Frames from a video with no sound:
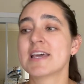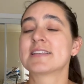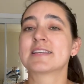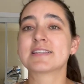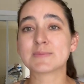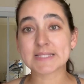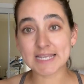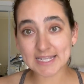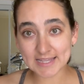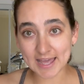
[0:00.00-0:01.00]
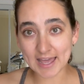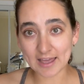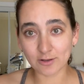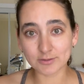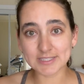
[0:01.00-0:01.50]
since I'm staying in the
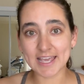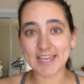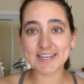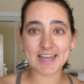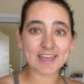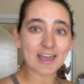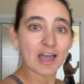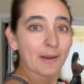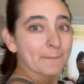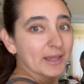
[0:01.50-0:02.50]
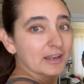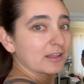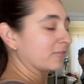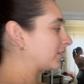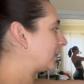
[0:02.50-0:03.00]
house and I got my
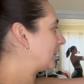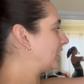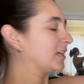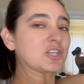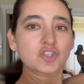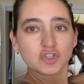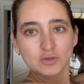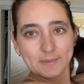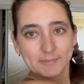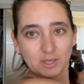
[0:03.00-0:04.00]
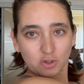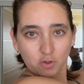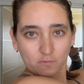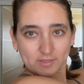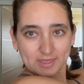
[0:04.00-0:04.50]
lovely treadmill
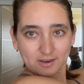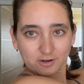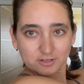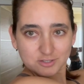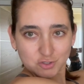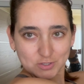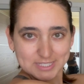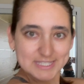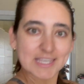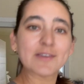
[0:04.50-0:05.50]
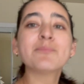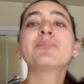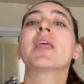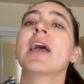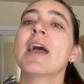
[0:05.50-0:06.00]
over there. As you can see,
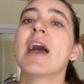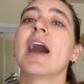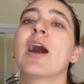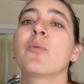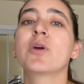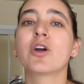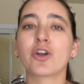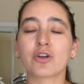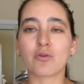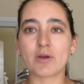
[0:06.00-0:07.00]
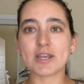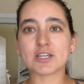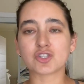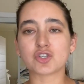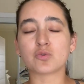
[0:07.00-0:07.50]
we are going
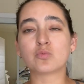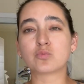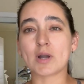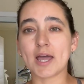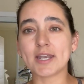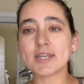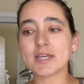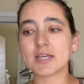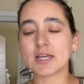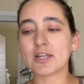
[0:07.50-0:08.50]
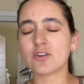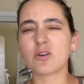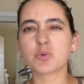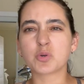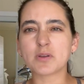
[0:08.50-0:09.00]
to run. I don't know.
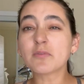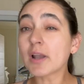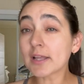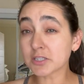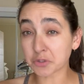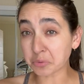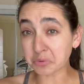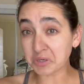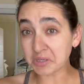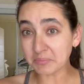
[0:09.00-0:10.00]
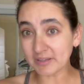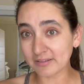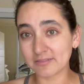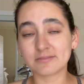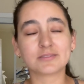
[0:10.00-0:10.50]
I'm shooting for like 3
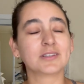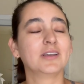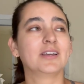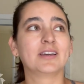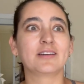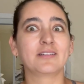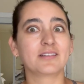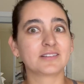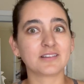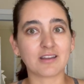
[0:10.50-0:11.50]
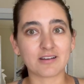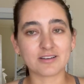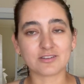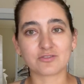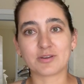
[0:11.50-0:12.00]
miles. I know that's a lot on
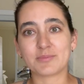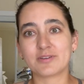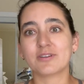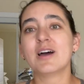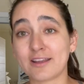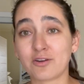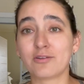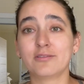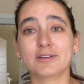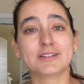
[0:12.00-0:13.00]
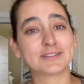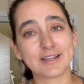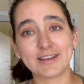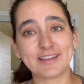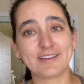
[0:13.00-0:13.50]
the treadmill. Girl, it's
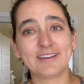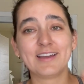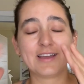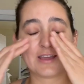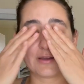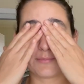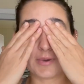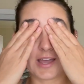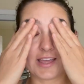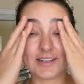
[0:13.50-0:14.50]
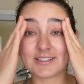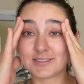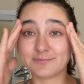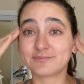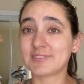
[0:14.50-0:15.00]
not it. But
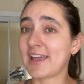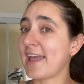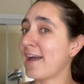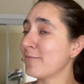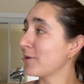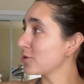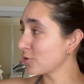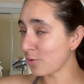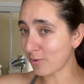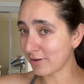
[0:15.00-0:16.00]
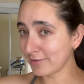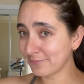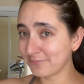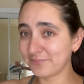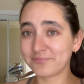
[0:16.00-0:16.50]
I have my show on.
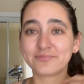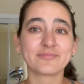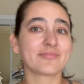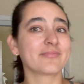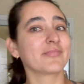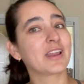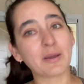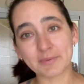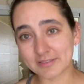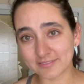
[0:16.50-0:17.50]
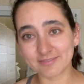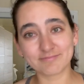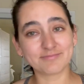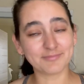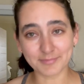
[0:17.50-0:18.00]
I'm in
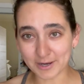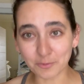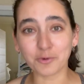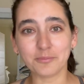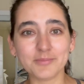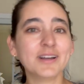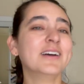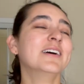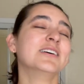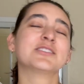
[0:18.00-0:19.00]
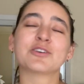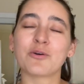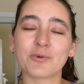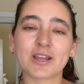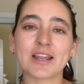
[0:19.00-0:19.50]
my room,
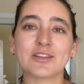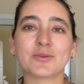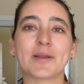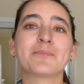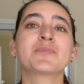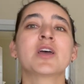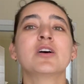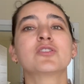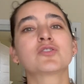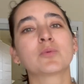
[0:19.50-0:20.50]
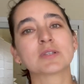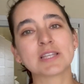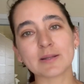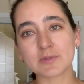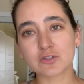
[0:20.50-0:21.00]
so we're gonna do it. So we'll
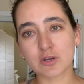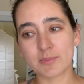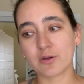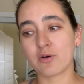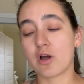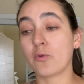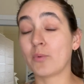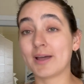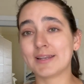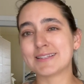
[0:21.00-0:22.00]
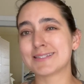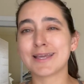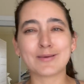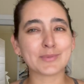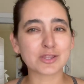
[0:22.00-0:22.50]
set up the treadmill, I'll run, let's see
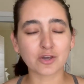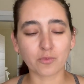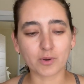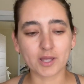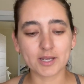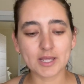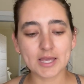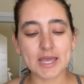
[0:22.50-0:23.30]
how much I run,